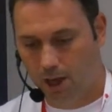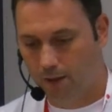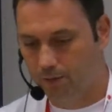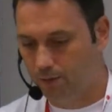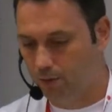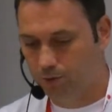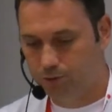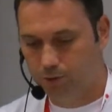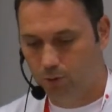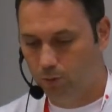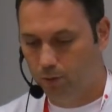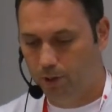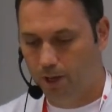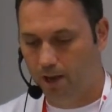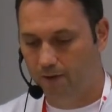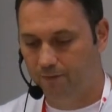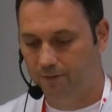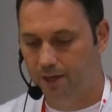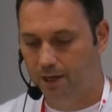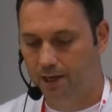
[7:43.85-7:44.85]
And also we
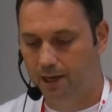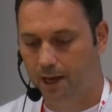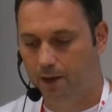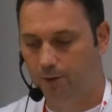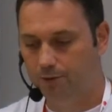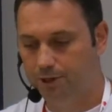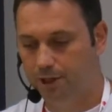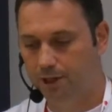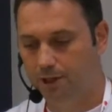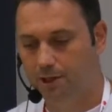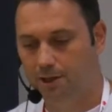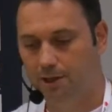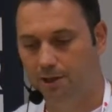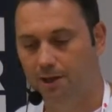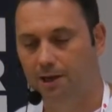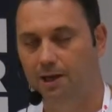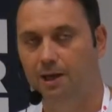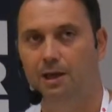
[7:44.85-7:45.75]
have the chaotic